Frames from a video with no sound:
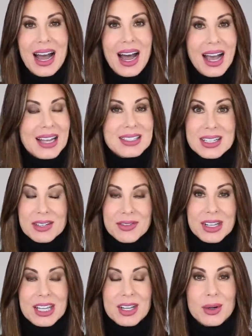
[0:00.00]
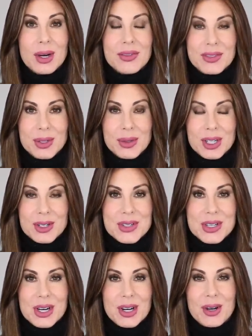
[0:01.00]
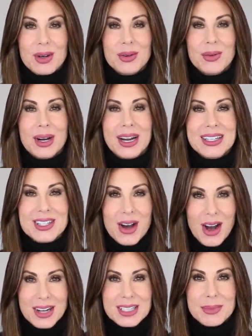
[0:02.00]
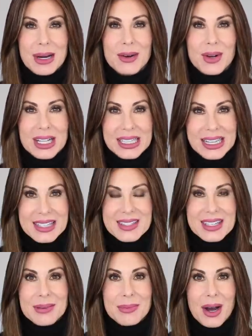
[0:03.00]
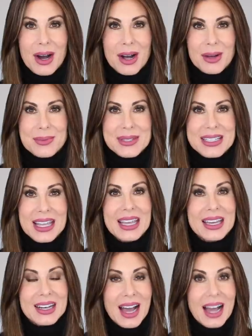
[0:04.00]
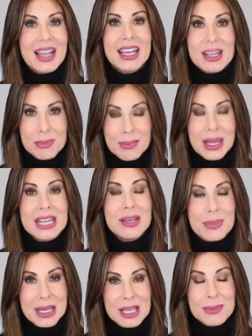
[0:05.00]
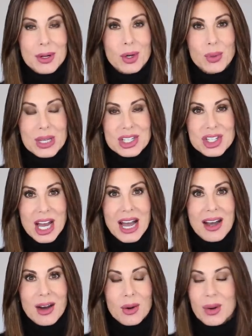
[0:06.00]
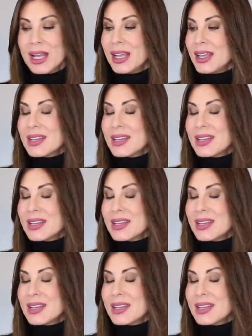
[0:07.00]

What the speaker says: I did a video a few years ago where I talked about cleansing balms and I had many people reach out